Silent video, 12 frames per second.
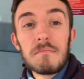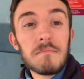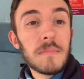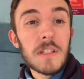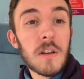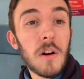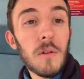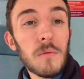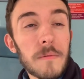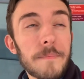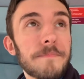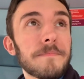it's cool.
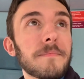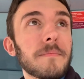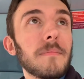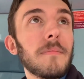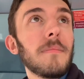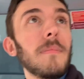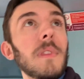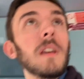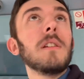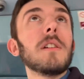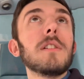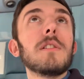
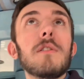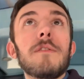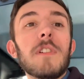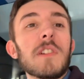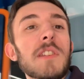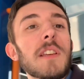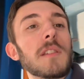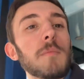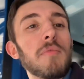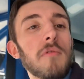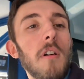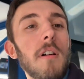You know, you do feel a sense of
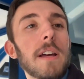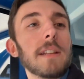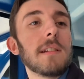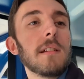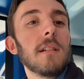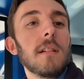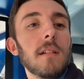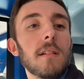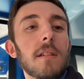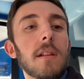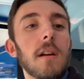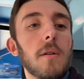pride,
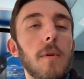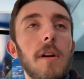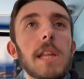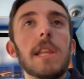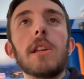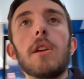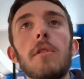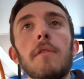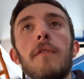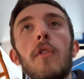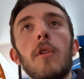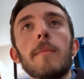you know, wearing the
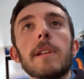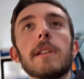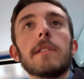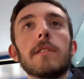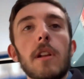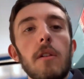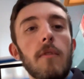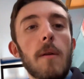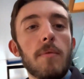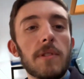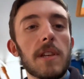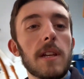uniform and, you know,
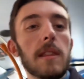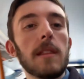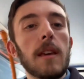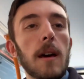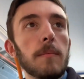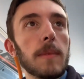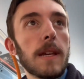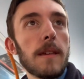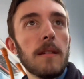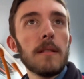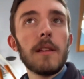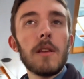representing the company
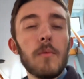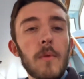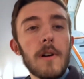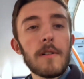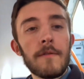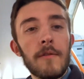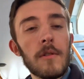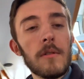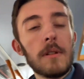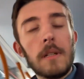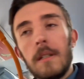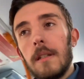that you work for.
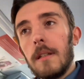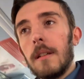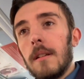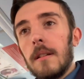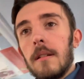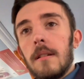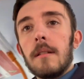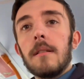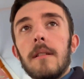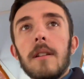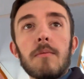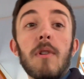You
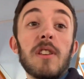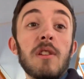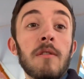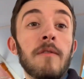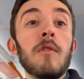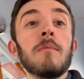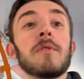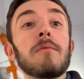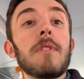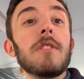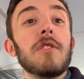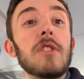know, that's why uniforms
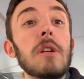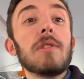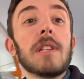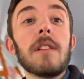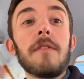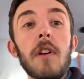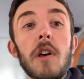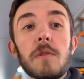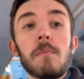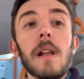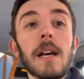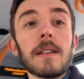were introduced in the first
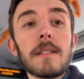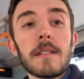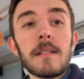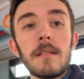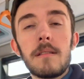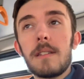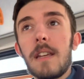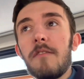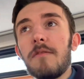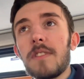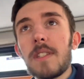place, to give